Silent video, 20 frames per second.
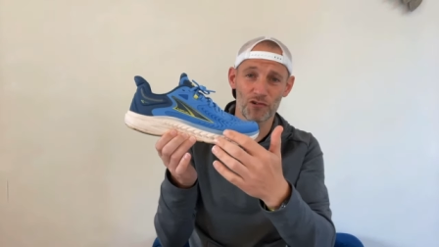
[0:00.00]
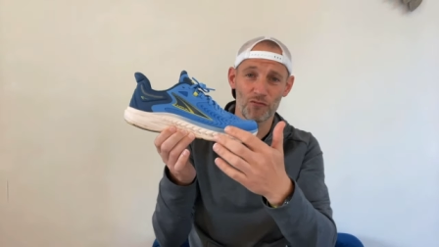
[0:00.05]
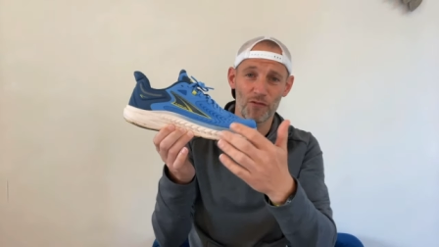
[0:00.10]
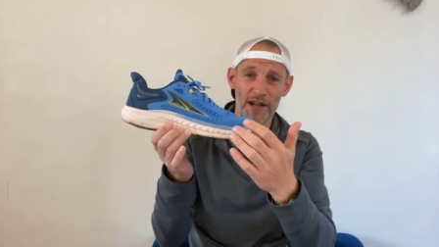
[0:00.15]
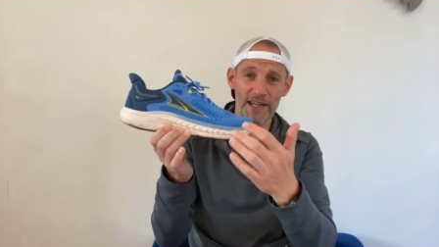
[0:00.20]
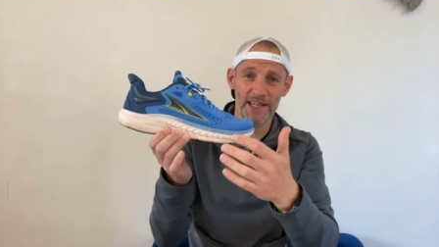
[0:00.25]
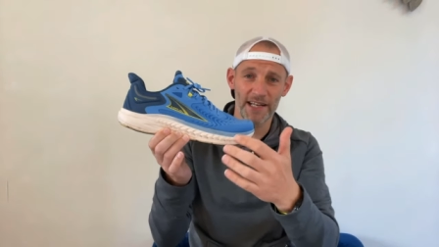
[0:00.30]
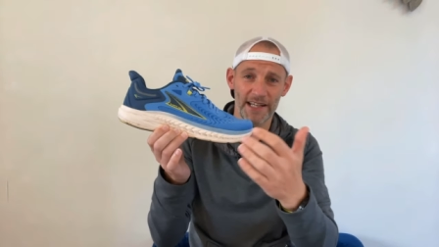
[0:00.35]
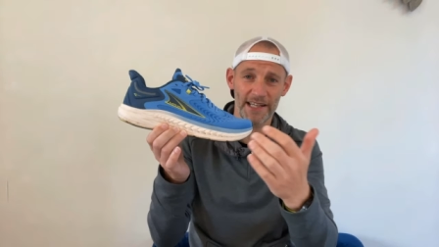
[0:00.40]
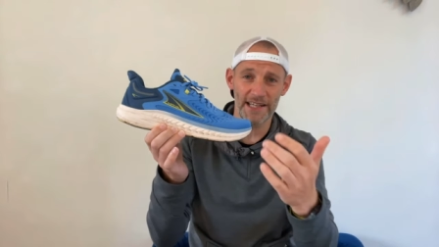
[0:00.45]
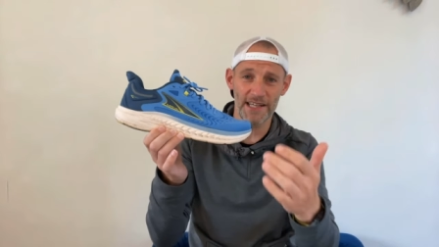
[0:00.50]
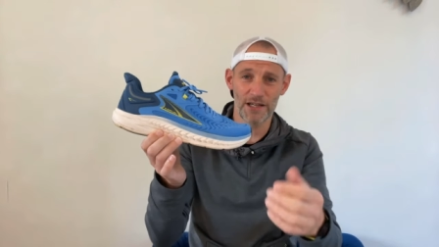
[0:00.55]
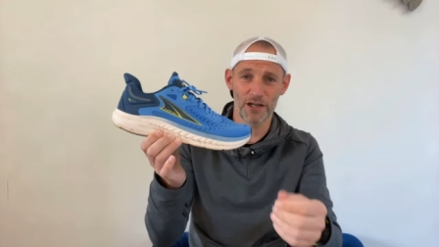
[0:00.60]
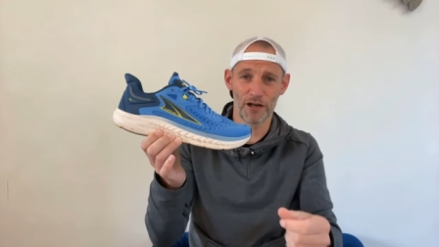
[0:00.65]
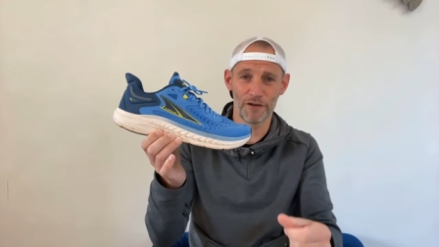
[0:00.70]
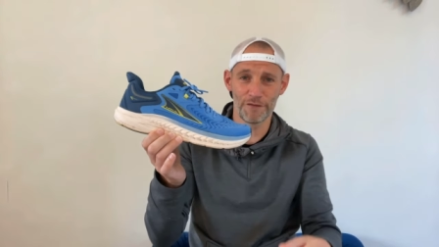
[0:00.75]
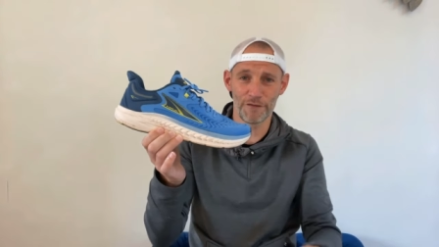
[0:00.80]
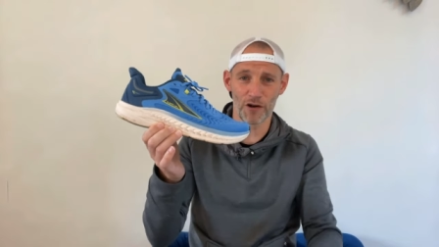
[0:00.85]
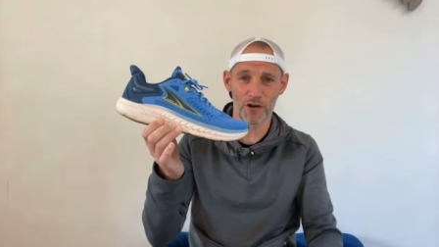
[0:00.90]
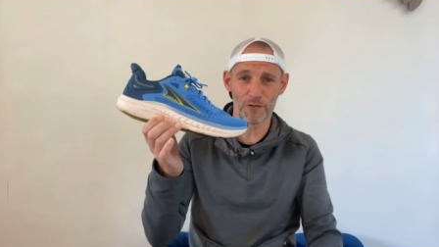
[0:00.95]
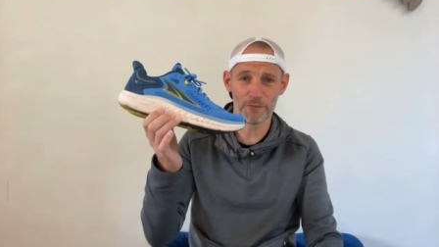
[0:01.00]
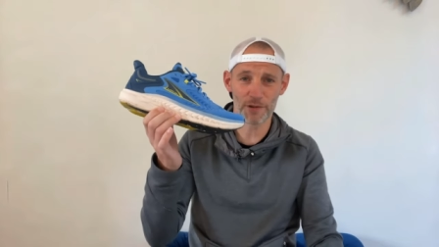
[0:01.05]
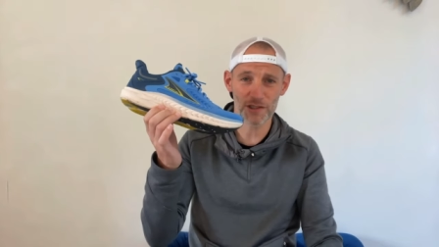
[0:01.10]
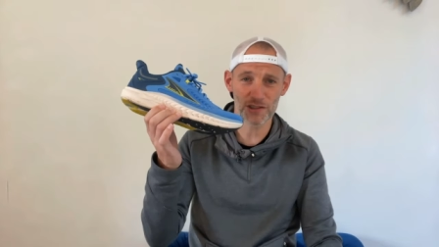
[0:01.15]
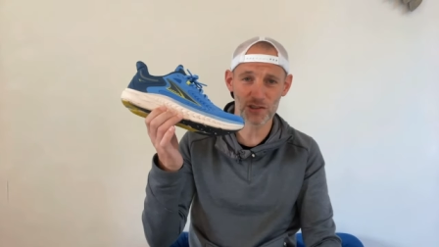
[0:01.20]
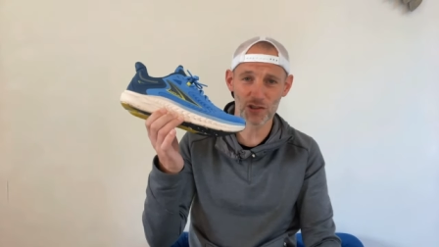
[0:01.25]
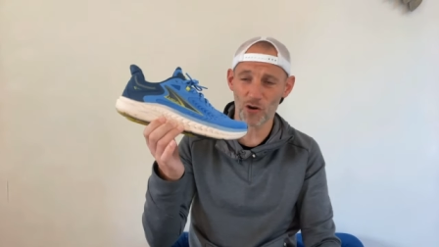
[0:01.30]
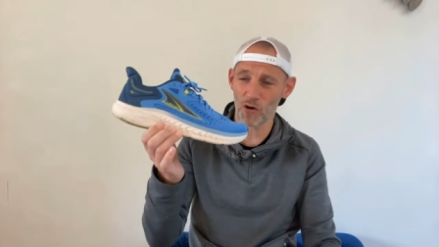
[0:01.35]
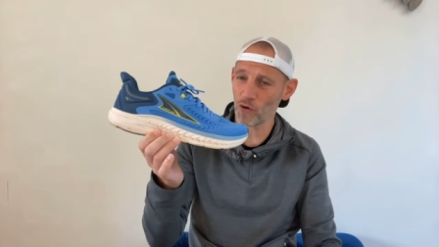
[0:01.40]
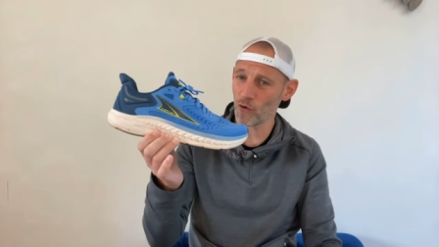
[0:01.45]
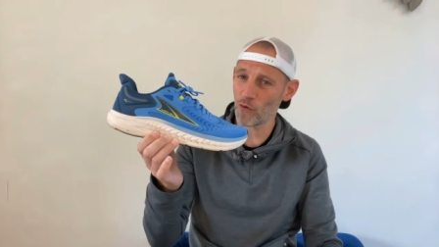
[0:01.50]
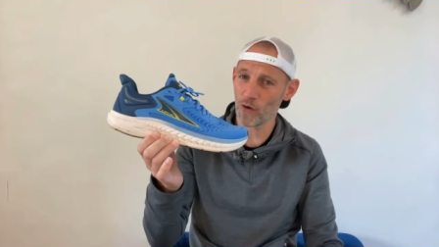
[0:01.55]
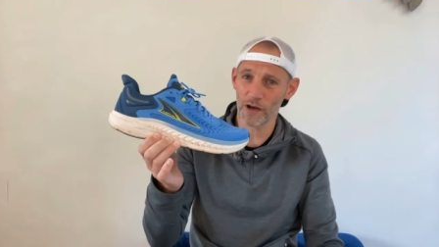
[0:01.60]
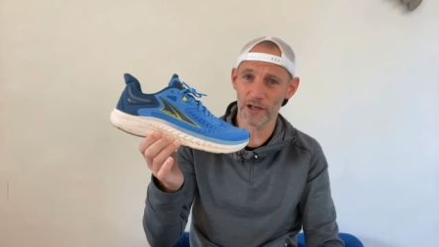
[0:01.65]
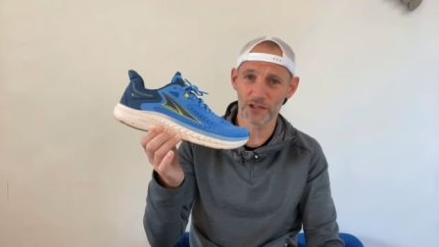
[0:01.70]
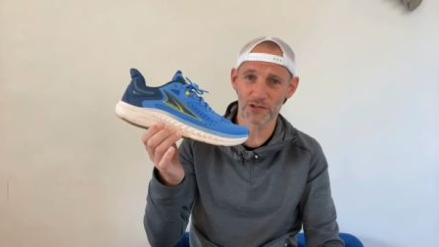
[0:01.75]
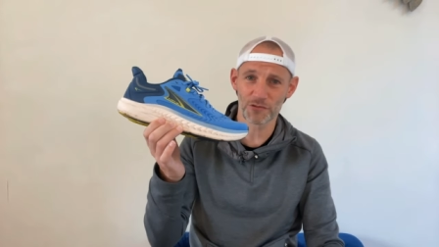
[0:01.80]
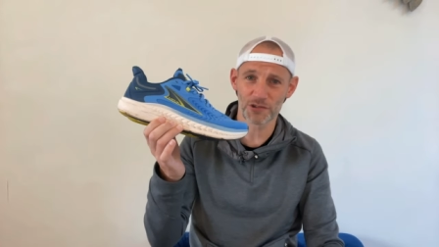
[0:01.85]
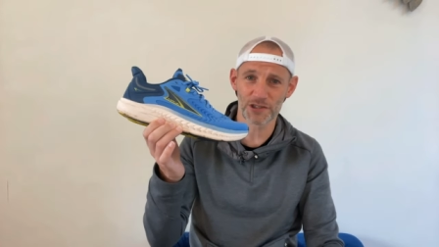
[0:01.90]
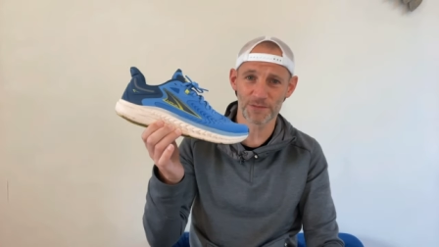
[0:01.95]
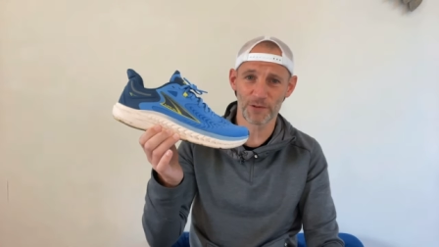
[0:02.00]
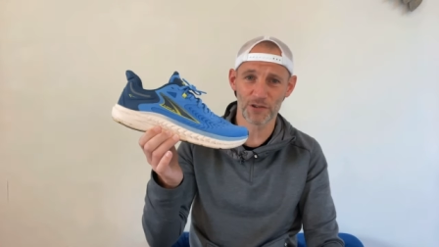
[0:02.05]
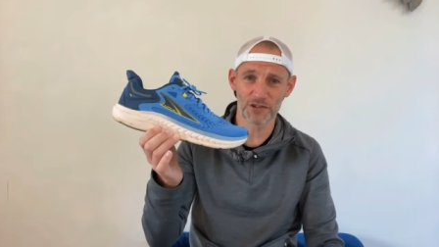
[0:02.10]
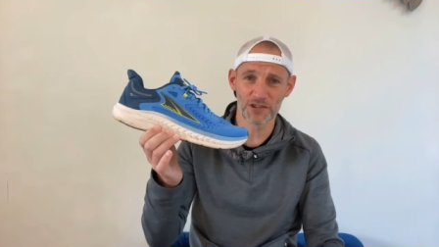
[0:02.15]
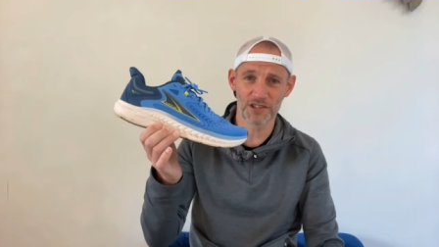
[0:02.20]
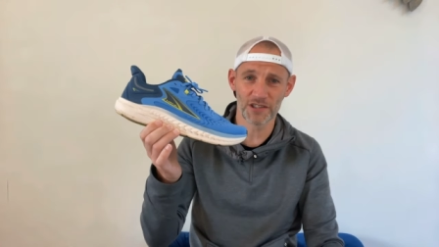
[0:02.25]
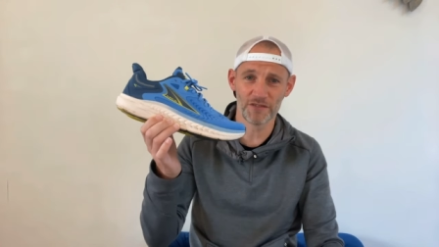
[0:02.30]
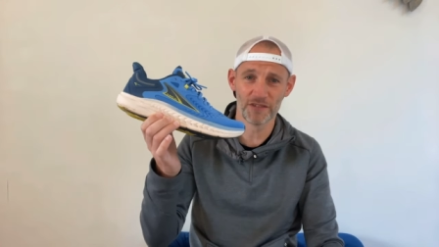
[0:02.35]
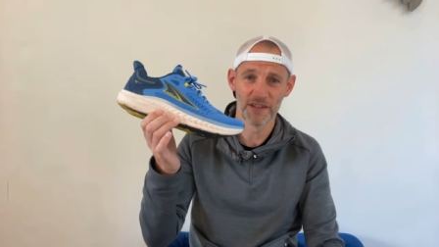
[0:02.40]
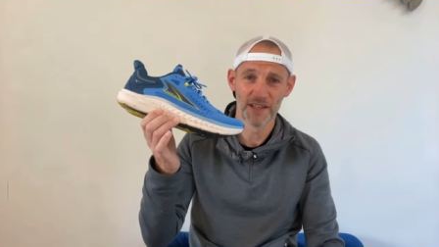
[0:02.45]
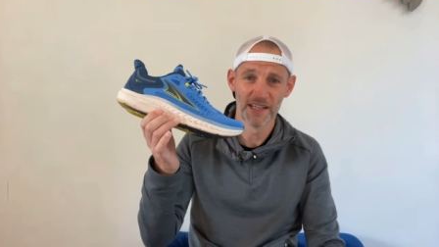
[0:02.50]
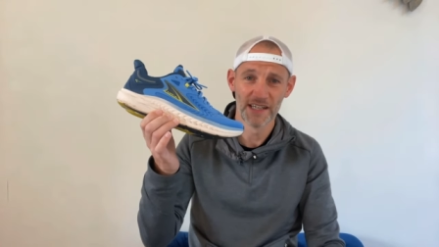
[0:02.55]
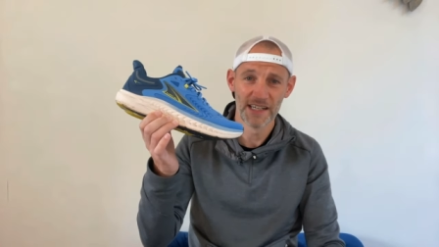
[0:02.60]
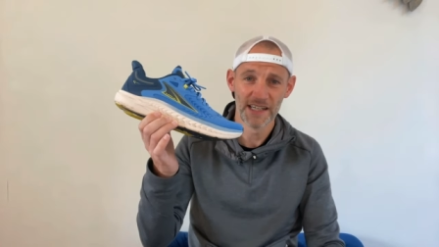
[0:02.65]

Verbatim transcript: regular Ego foam, but it's not quite as responsive